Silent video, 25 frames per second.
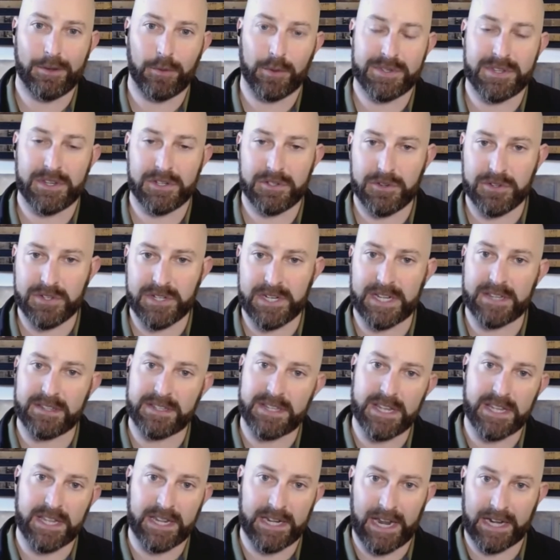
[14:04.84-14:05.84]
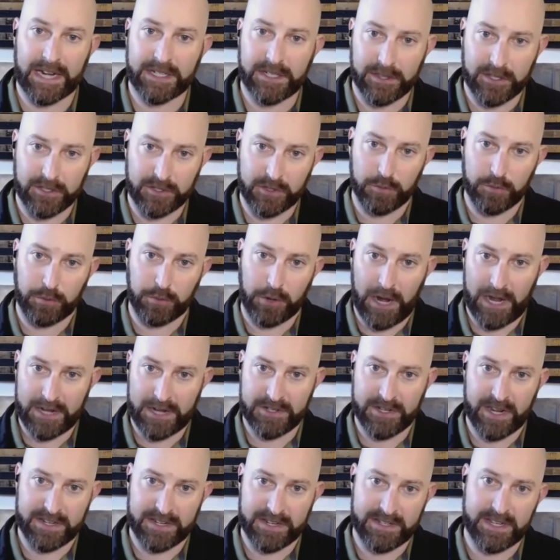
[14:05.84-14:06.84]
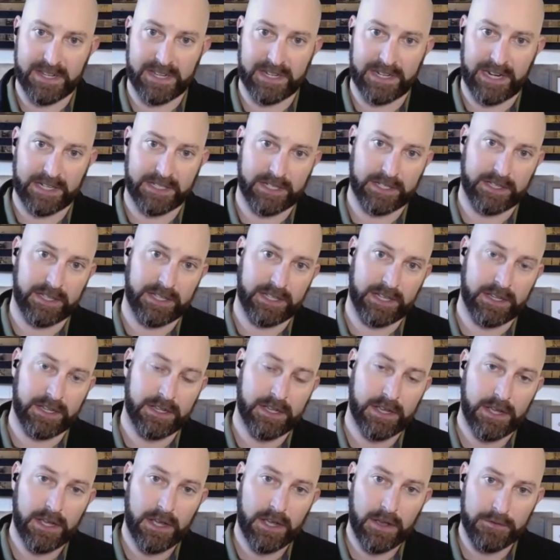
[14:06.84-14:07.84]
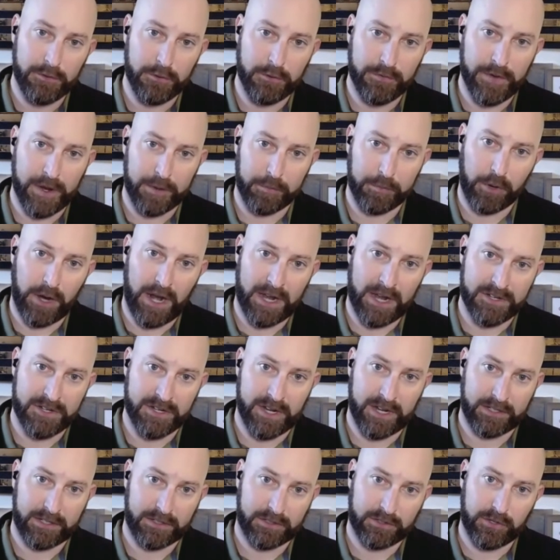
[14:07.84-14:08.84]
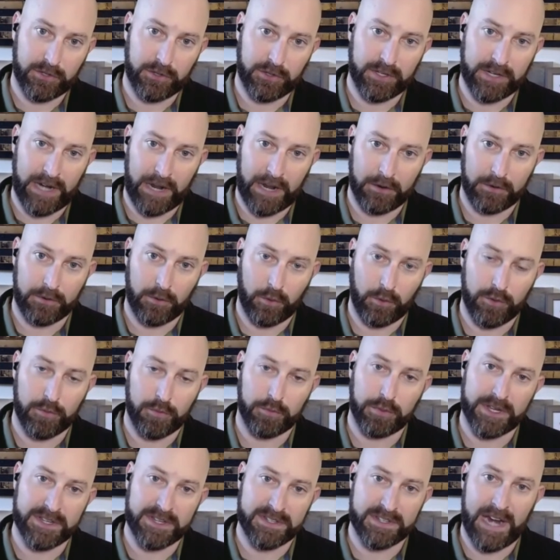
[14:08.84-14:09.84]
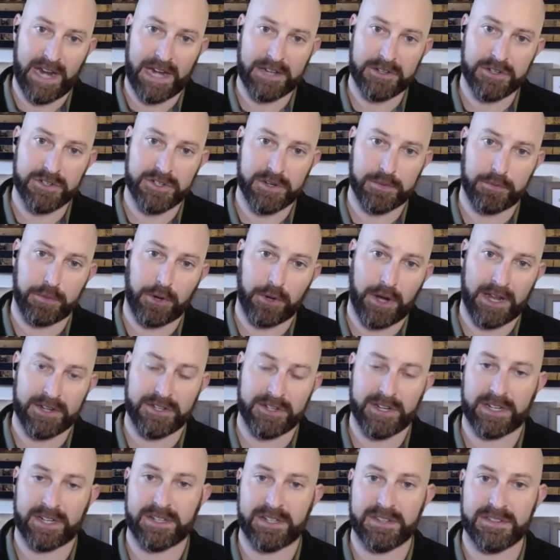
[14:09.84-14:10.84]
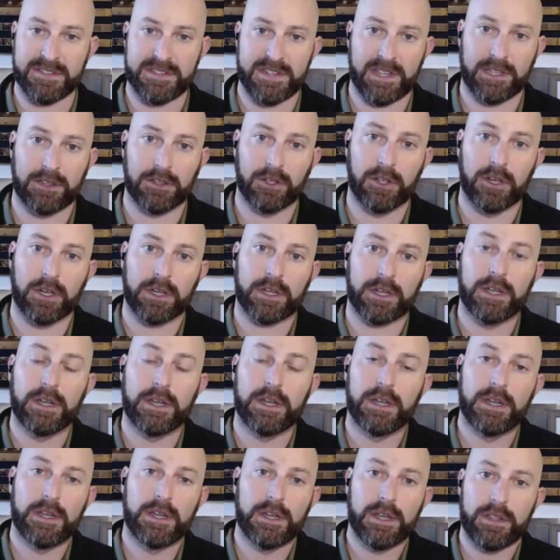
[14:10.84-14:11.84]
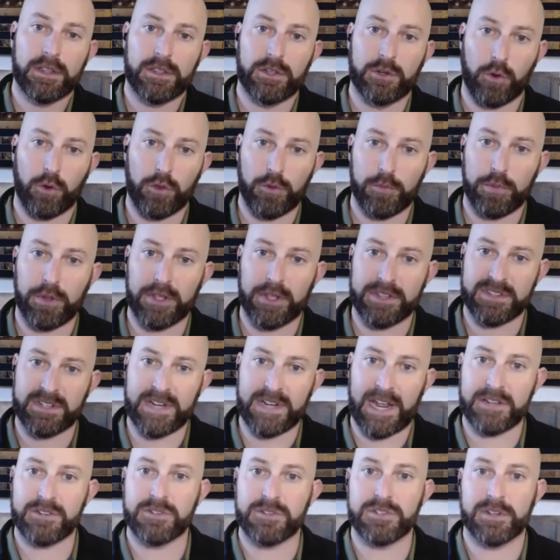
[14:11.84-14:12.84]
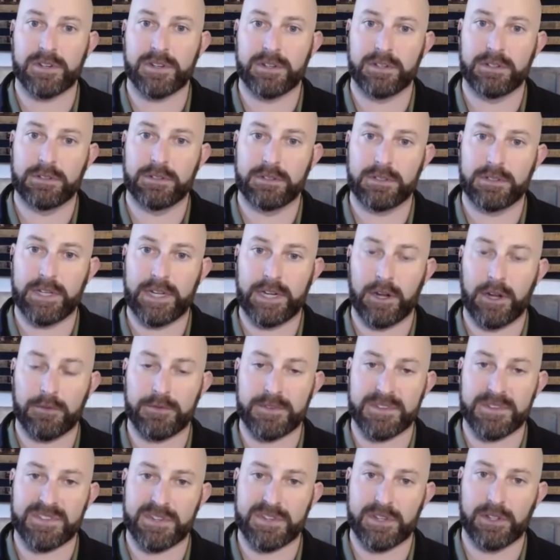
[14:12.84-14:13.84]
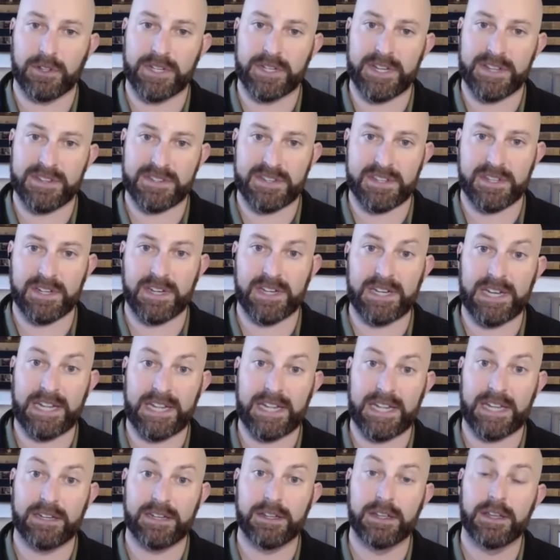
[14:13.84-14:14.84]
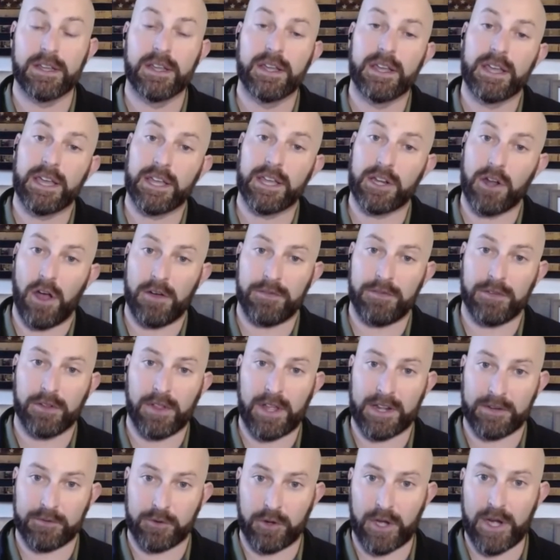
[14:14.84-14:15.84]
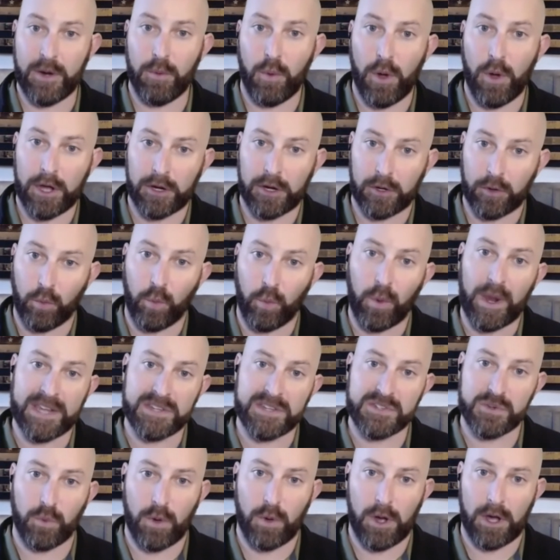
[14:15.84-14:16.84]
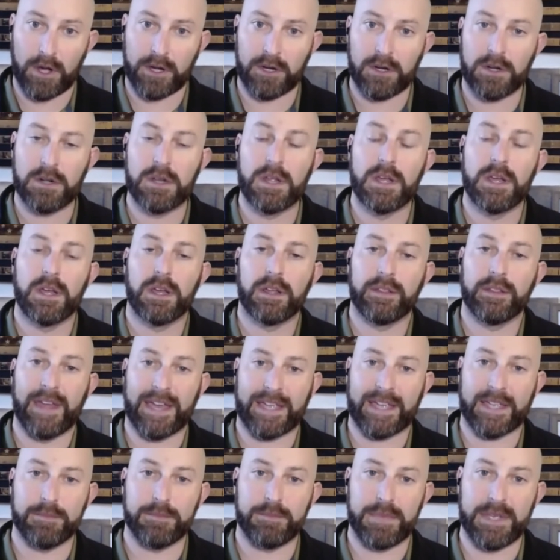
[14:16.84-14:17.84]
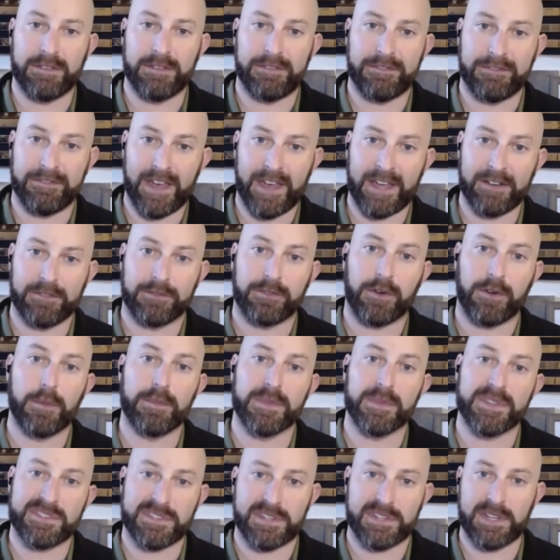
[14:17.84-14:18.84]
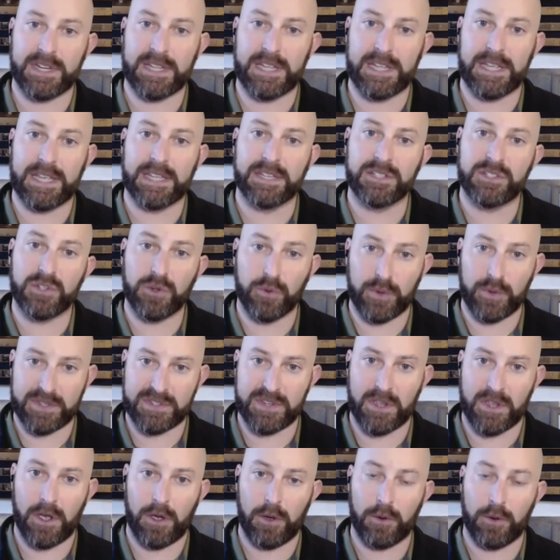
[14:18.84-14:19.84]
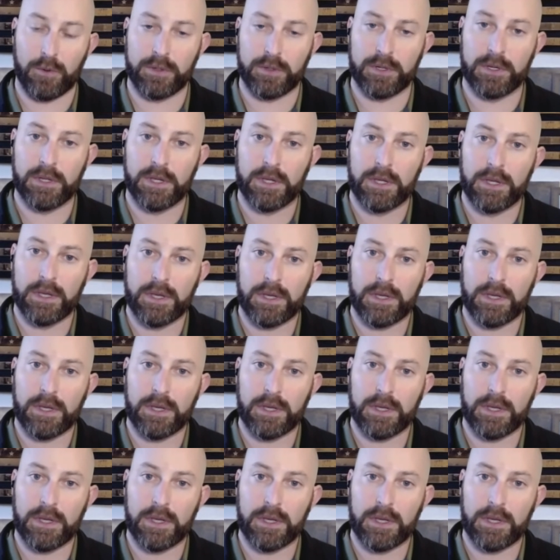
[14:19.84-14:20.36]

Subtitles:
What's interesting is he connected the two projects. He connected the Fufeng project to the Northern Plains Nitrogen project and said, look, the Northern Plains Nitrogen, facility is going to need an awful lot of gray water, wastewater that can be fed from the city into its own